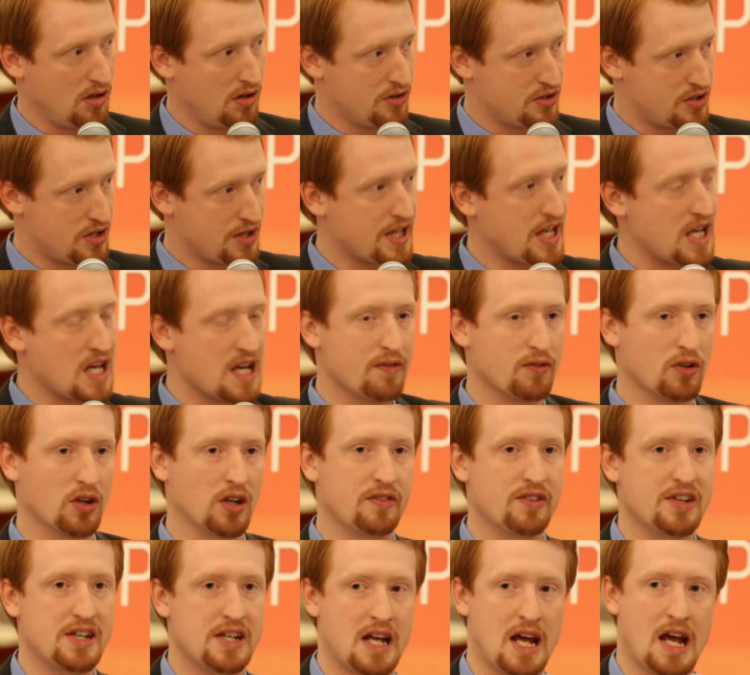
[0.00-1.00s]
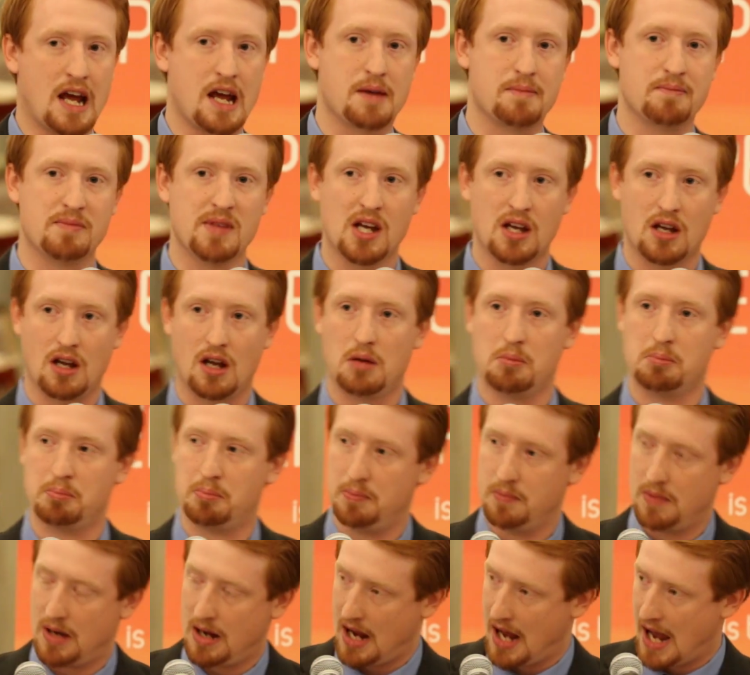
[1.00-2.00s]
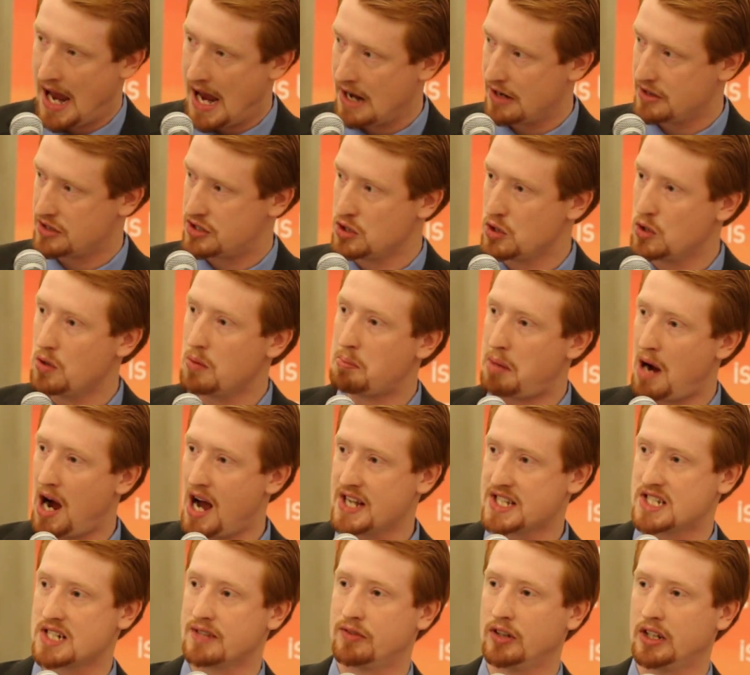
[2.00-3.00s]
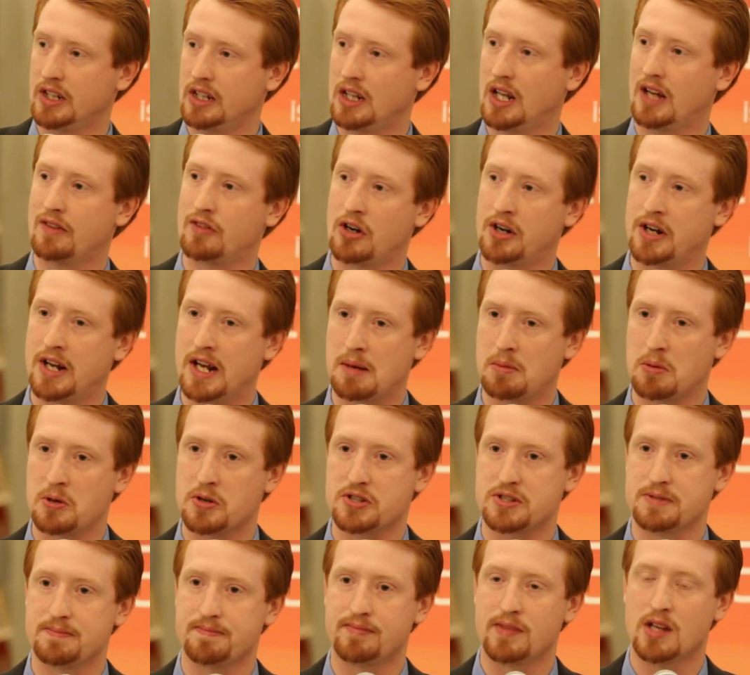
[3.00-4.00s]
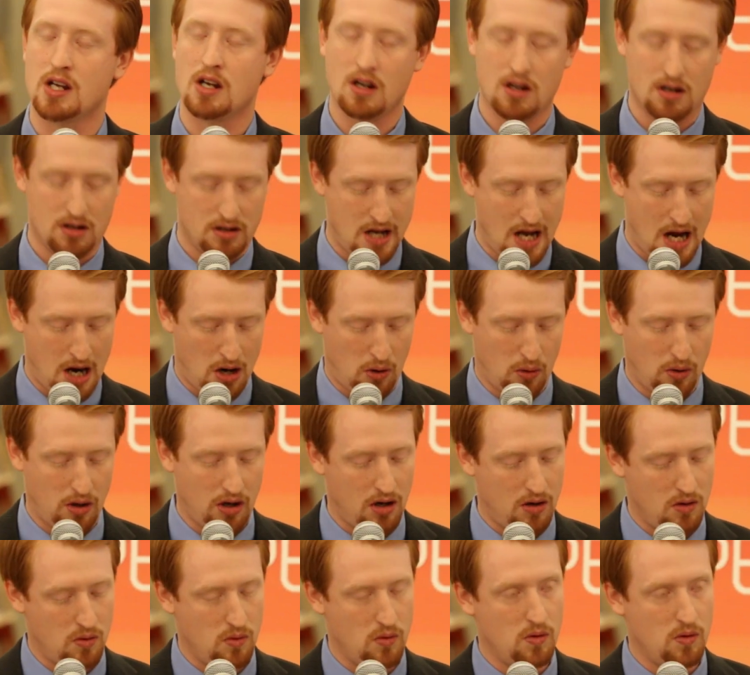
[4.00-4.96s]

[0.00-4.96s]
to the evil of the day and to positively love our neighbors. Now,